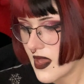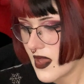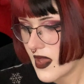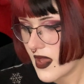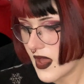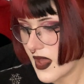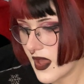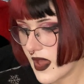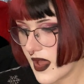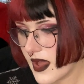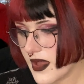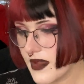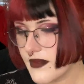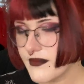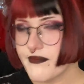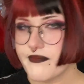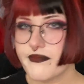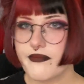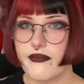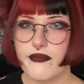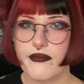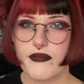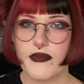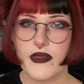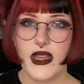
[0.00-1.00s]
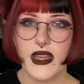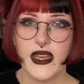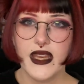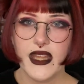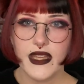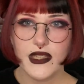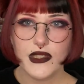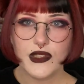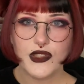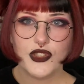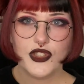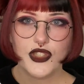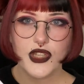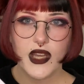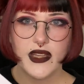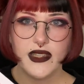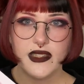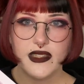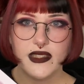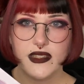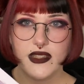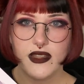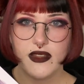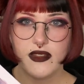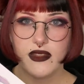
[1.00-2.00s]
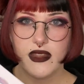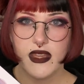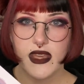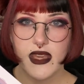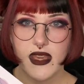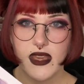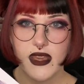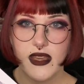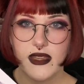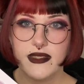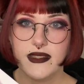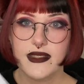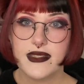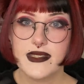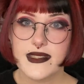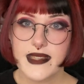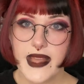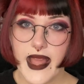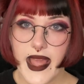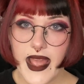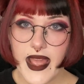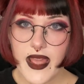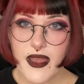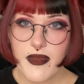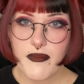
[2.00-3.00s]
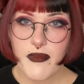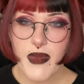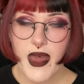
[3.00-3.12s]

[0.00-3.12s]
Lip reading: It is just the same